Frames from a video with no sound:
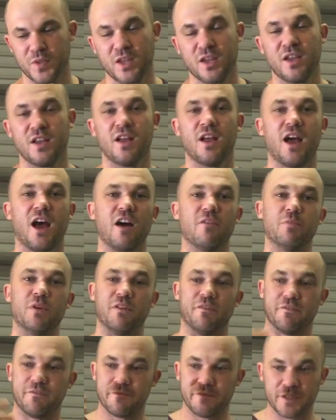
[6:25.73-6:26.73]
I've
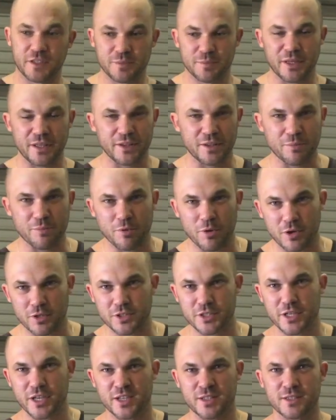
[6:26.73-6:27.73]
been filming the
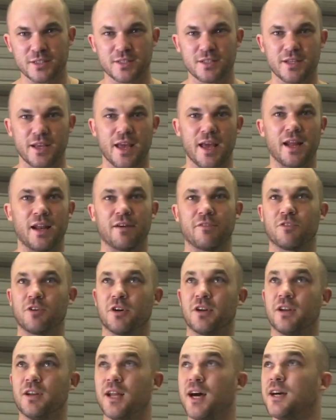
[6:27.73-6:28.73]
projects and I've
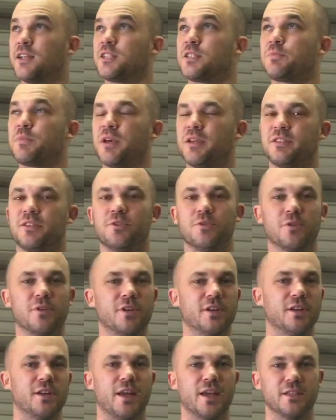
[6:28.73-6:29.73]
got a nice space to do it in.